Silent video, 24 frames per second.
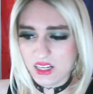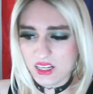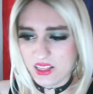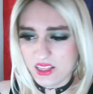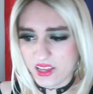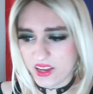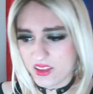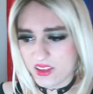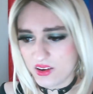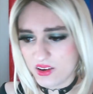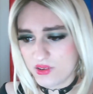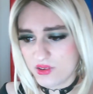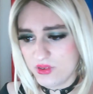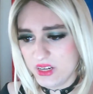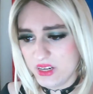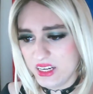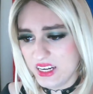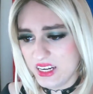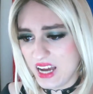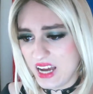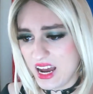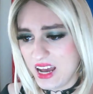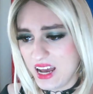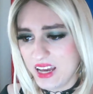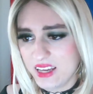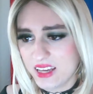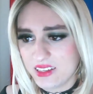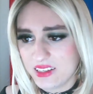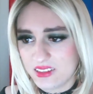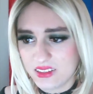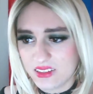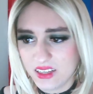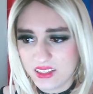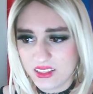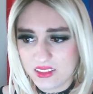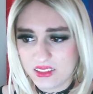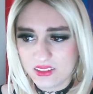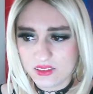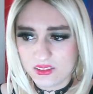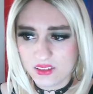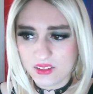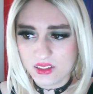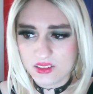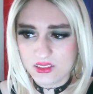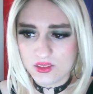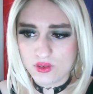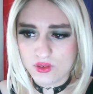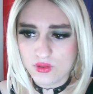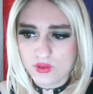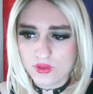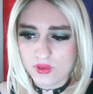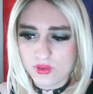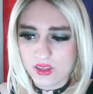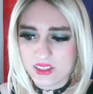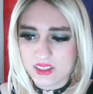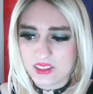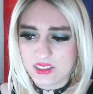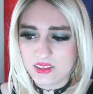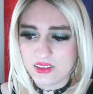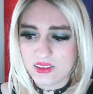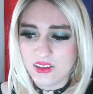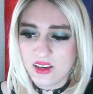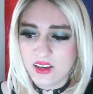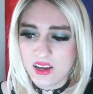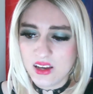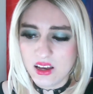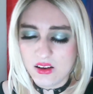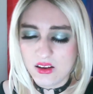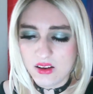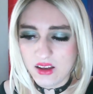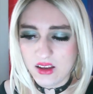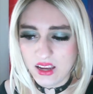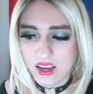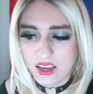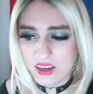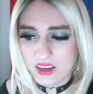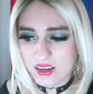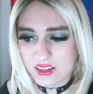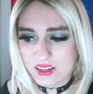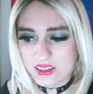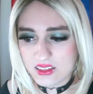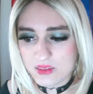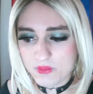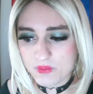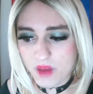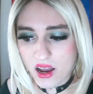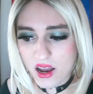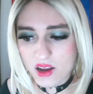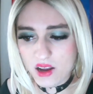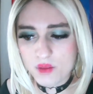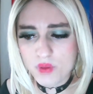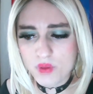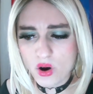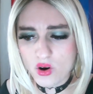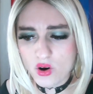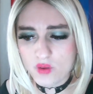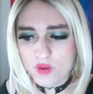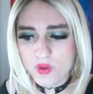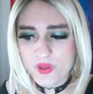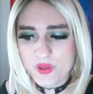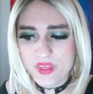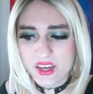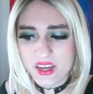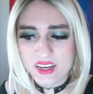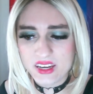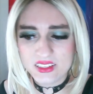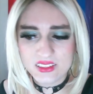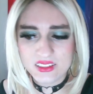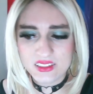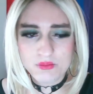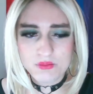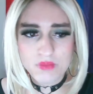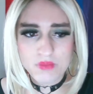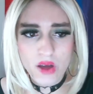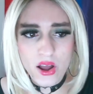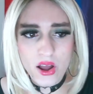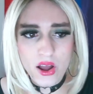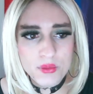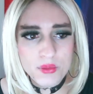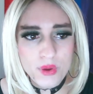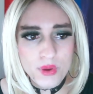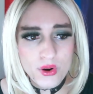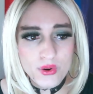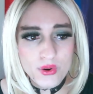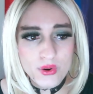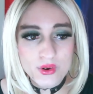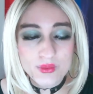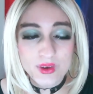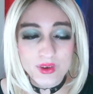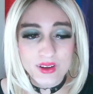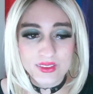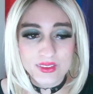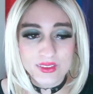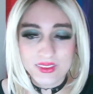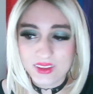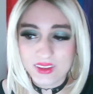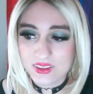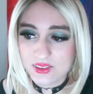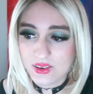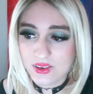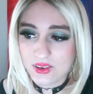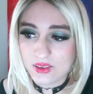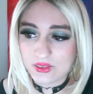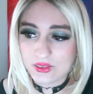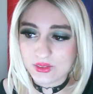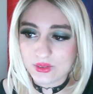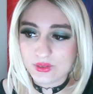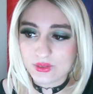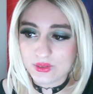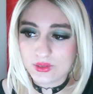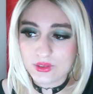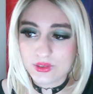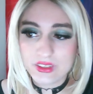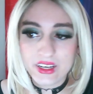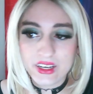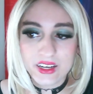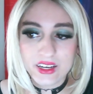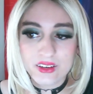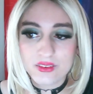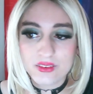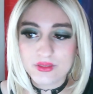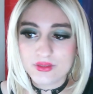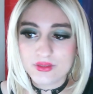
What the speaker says: like the green eyes. It's cool. It's a bug Pokemon that isn't a bug Pokemon. That's also creative.